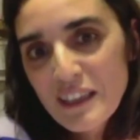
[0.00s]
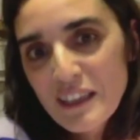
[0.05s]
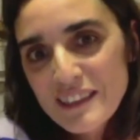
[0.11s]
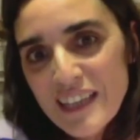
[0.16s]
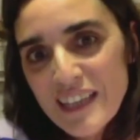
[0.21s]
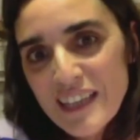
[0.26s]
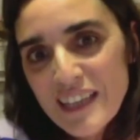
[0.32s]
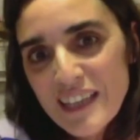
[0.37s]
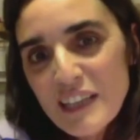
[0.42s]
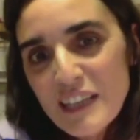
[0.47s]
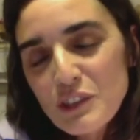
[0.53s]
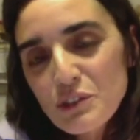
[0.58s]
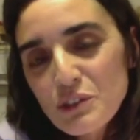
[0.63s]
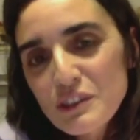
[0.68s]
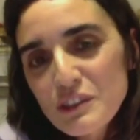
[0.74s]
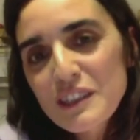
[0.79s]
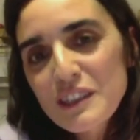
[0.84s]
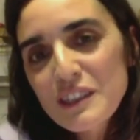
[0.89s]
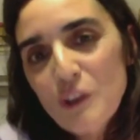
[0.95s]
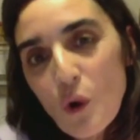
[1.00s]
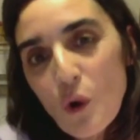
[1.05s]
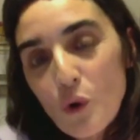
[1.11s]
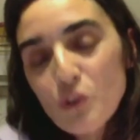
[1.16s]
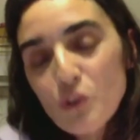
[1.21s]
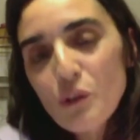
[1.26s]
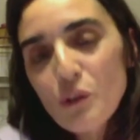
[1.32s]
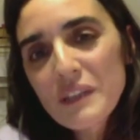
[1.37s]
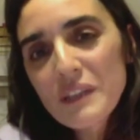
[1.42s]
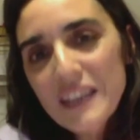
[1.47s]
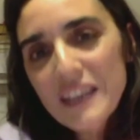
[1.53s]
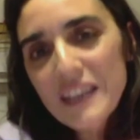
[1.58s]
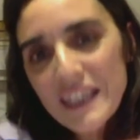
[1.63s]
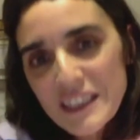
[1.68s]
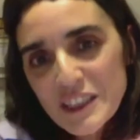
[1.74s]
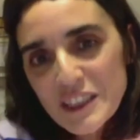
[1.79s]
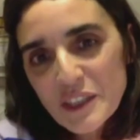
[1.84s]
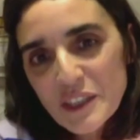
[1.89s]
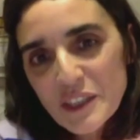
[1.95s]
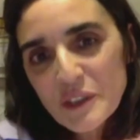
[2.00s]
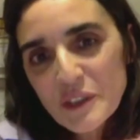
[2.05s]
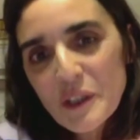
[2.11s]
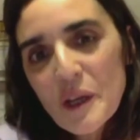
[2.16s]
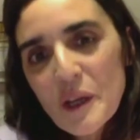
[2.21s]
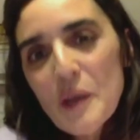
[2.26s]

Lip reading: centuries long domination